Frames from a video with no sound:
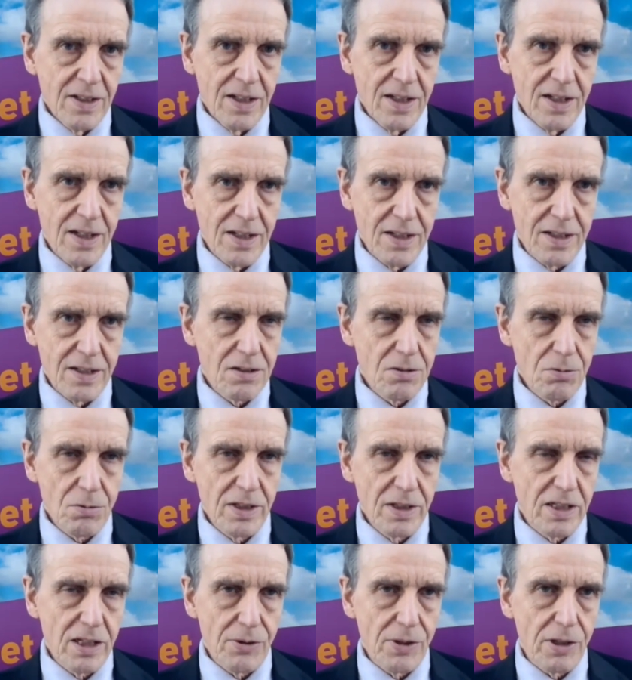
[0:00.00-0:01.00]
And
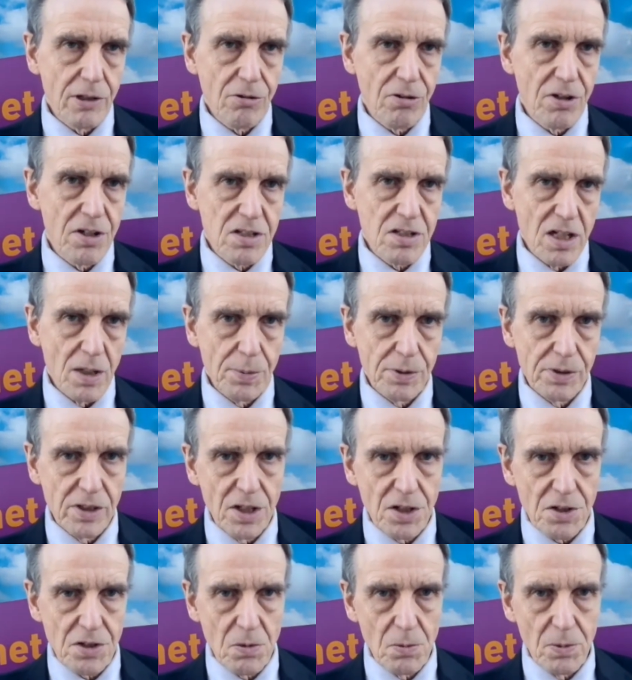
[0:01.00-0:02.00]
we're going to increase our
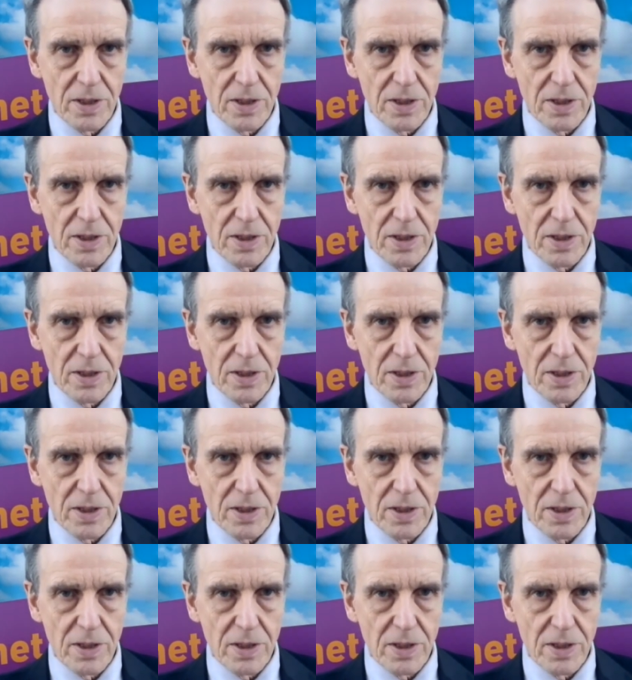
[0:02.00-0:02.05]
production.